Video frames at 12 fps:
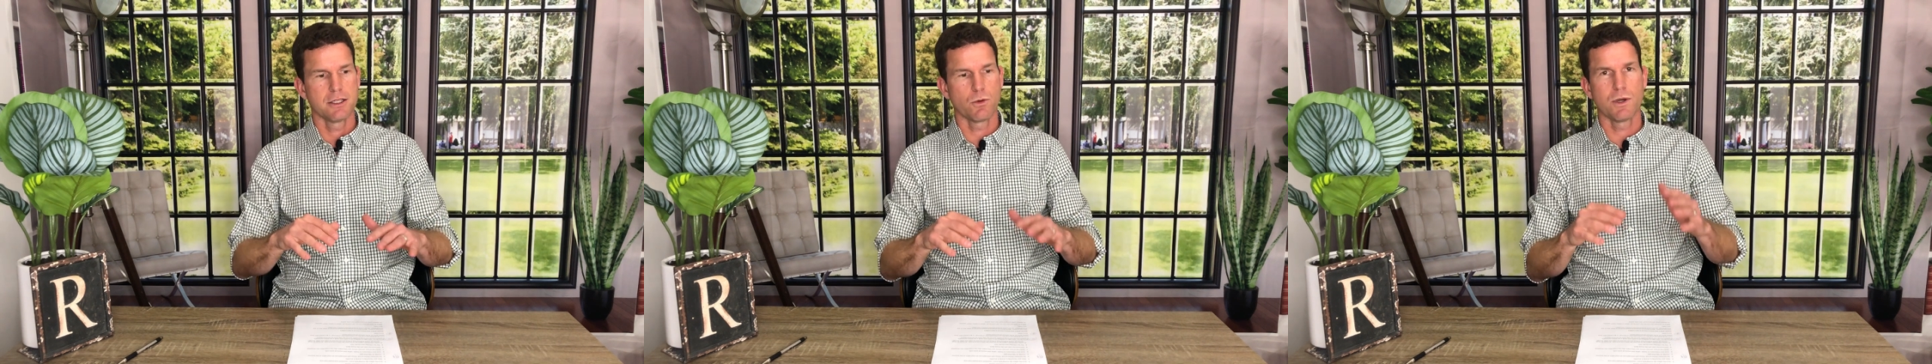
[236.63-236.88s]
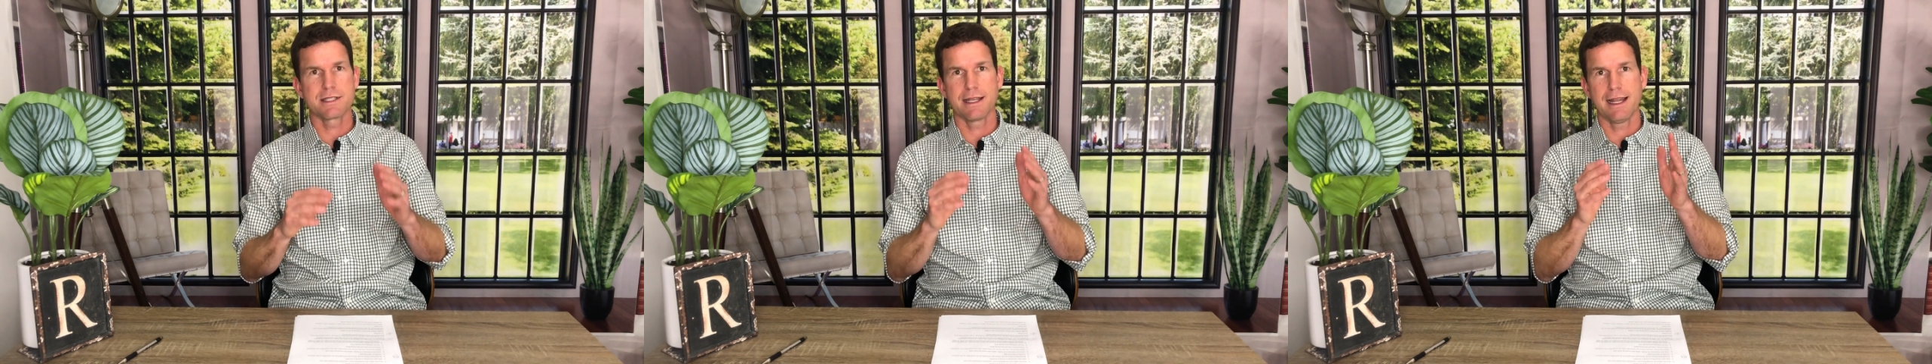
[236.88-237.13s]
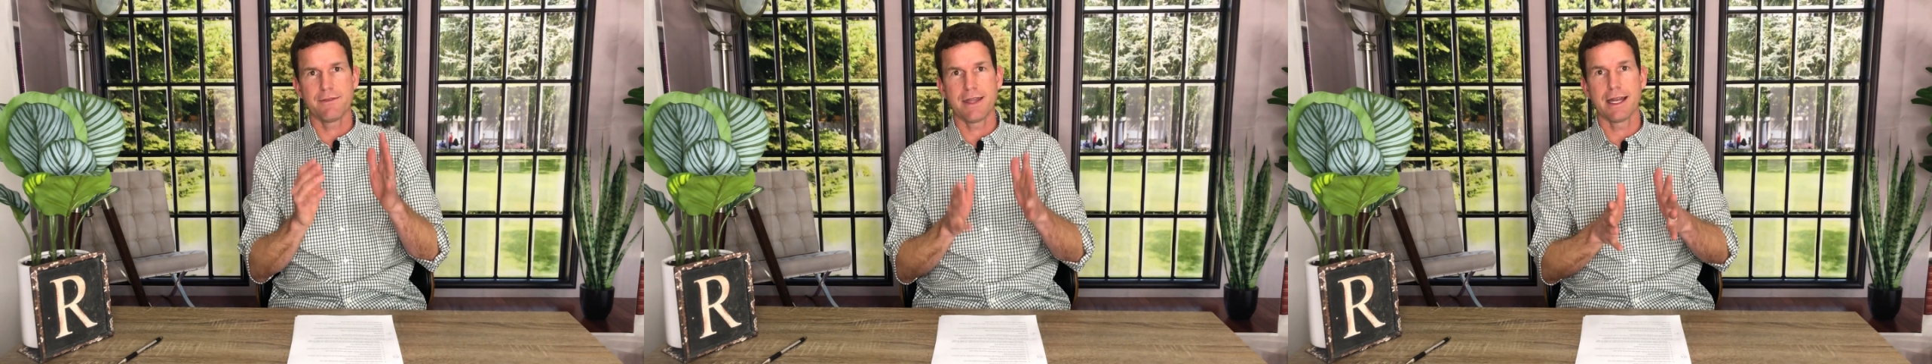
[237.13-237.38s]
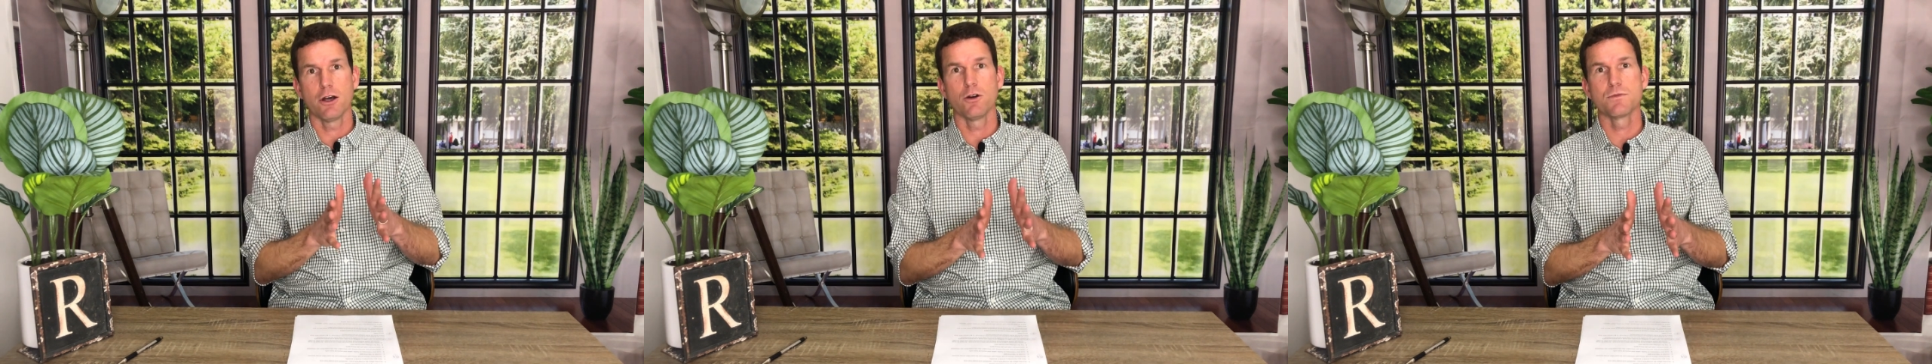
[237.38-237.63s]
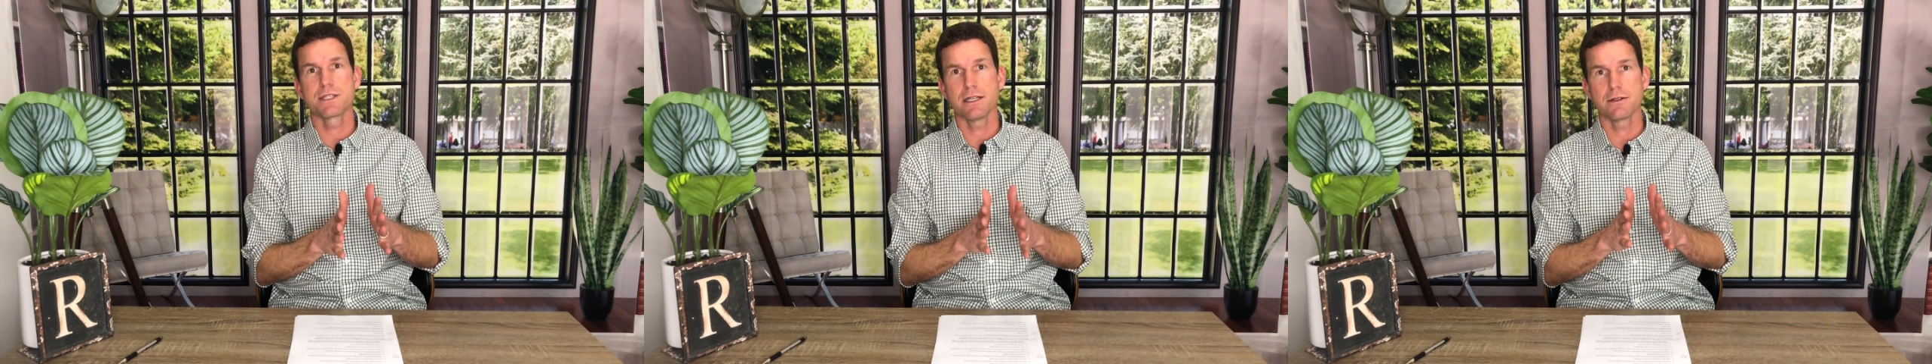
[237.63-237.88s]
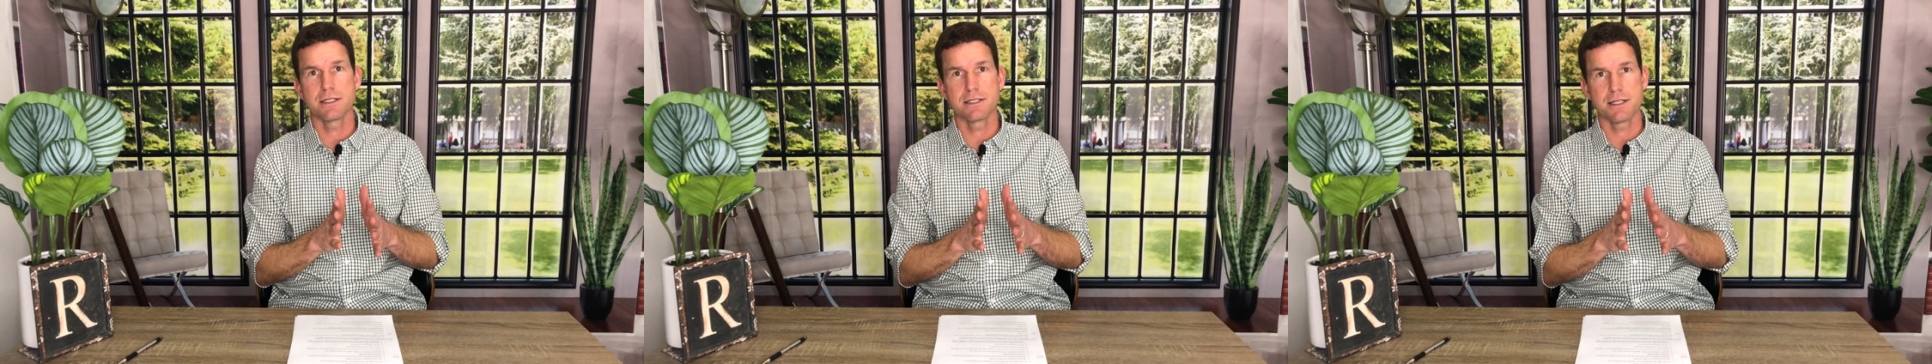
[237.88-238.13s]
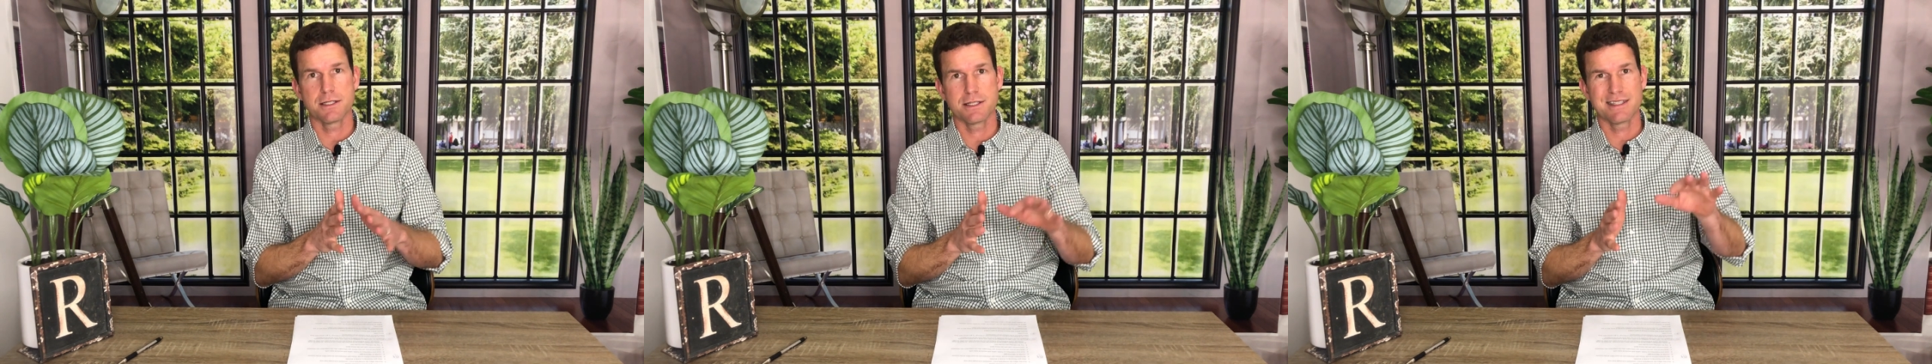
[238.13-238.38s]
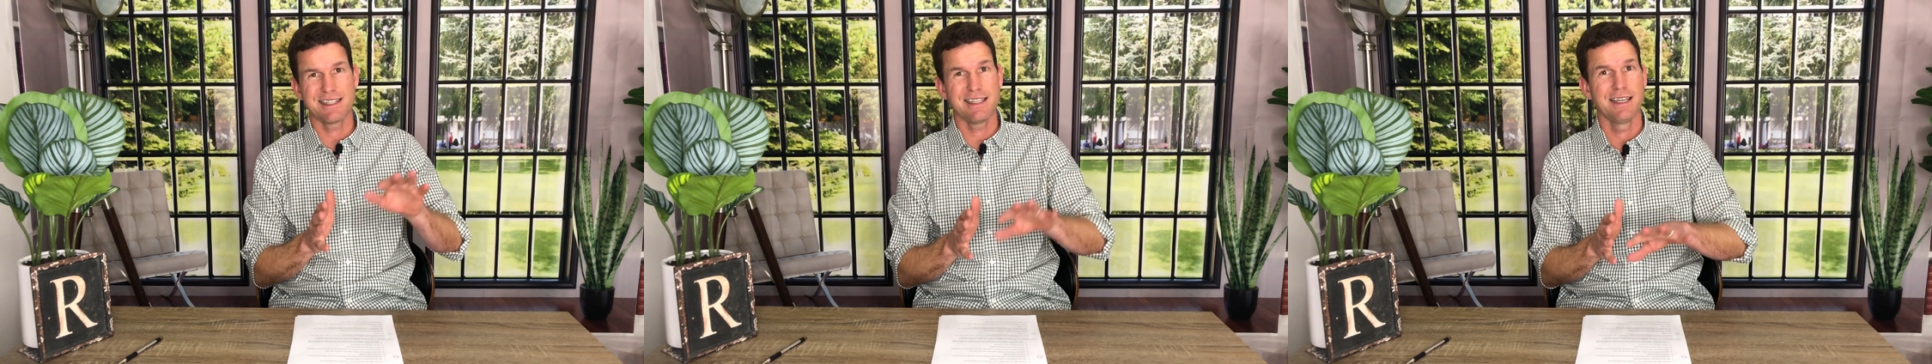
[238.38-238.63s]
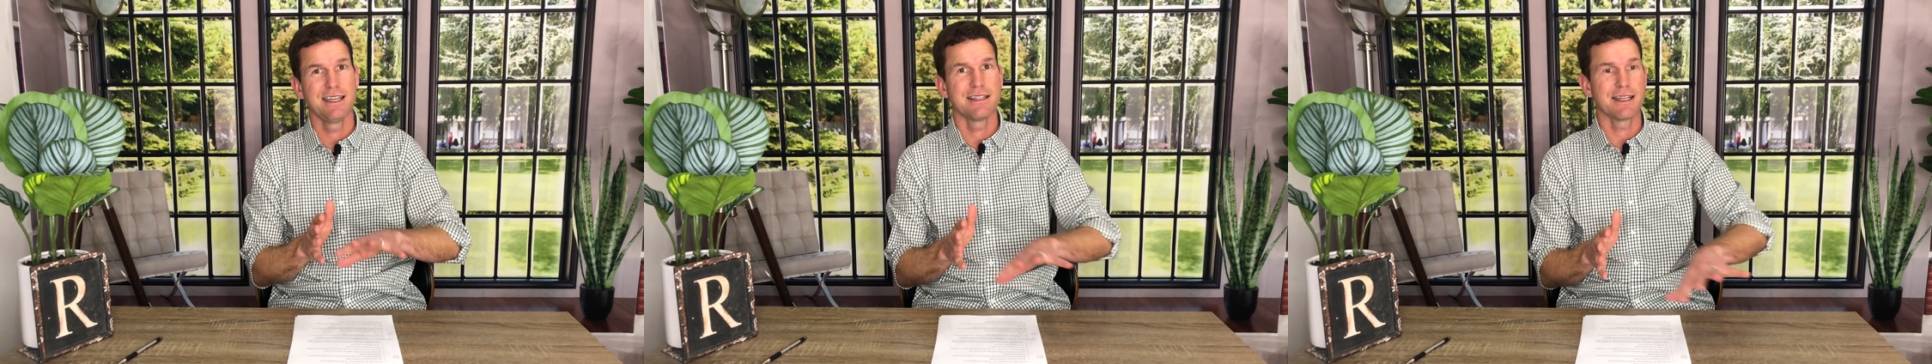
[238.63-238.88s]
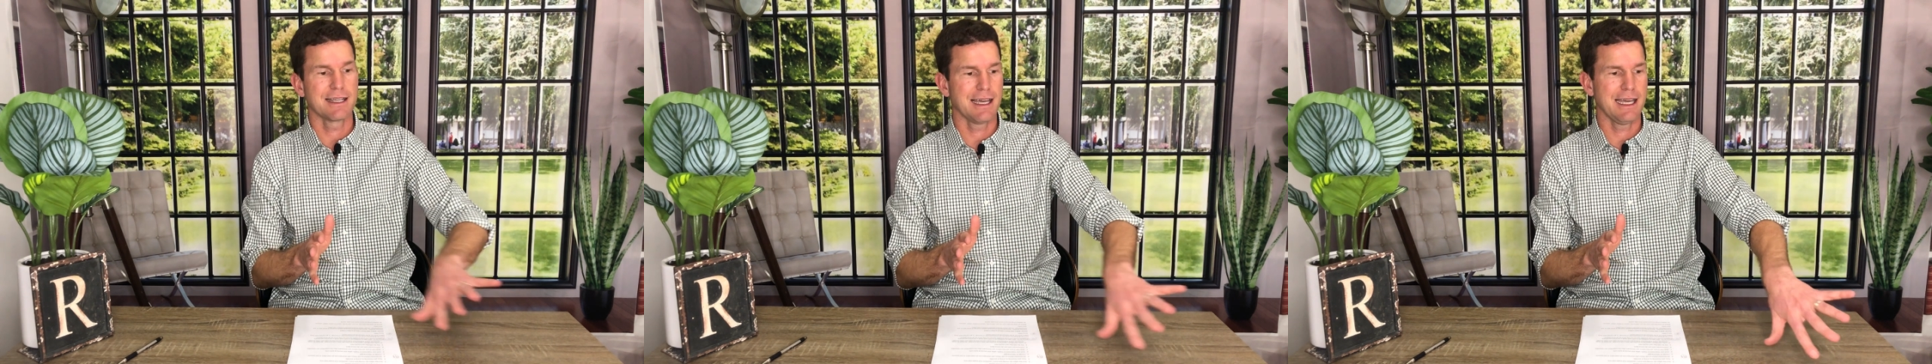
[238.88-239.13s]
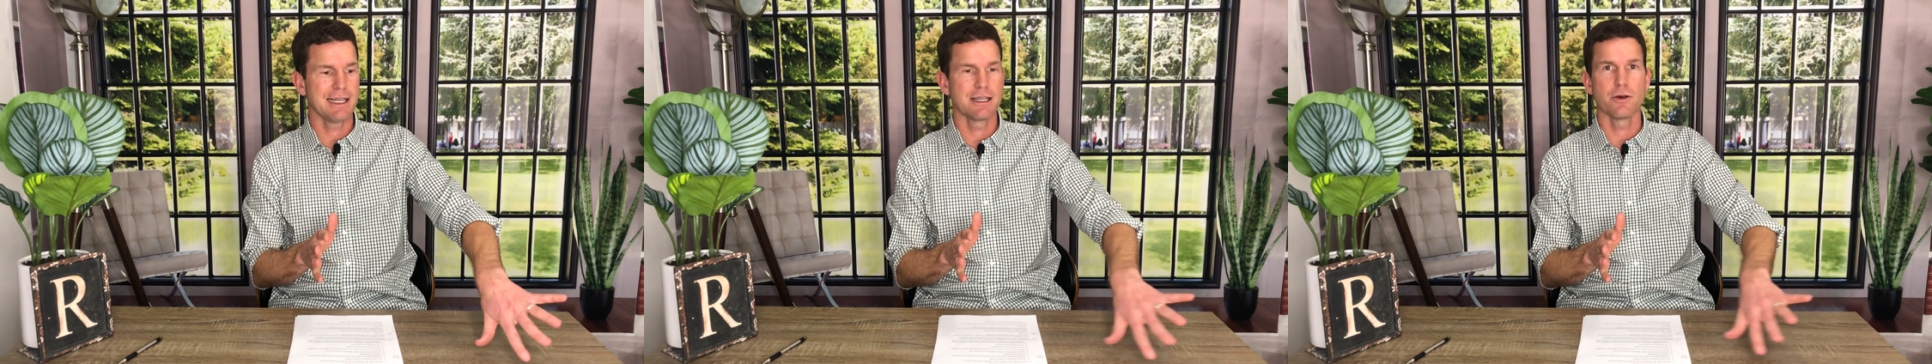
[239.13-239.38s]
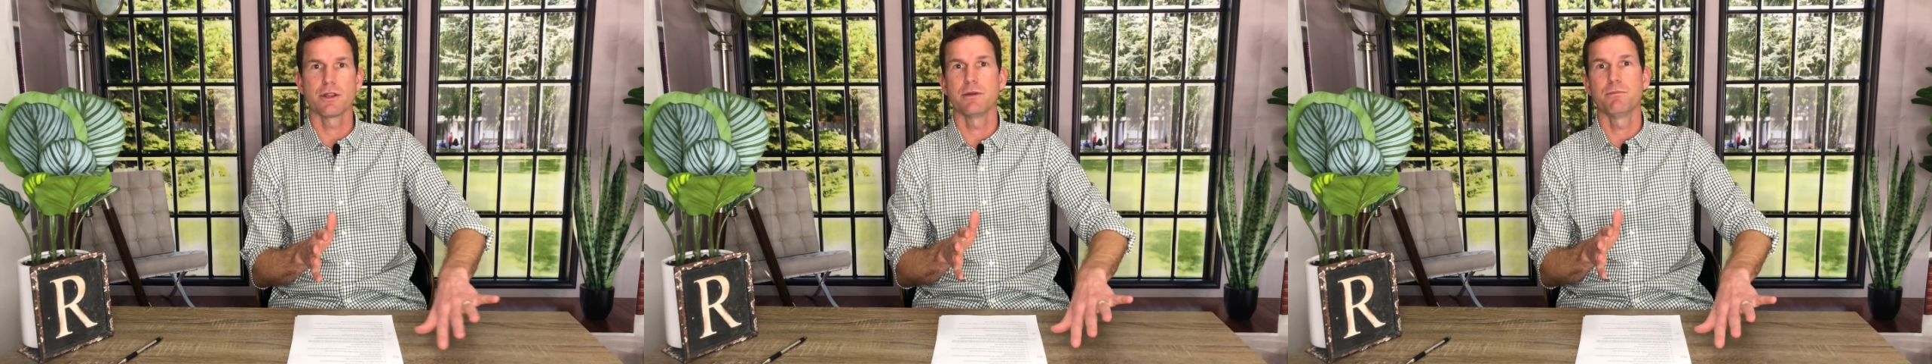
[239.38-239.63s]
the ones that have that home sale contingency, they kind of go to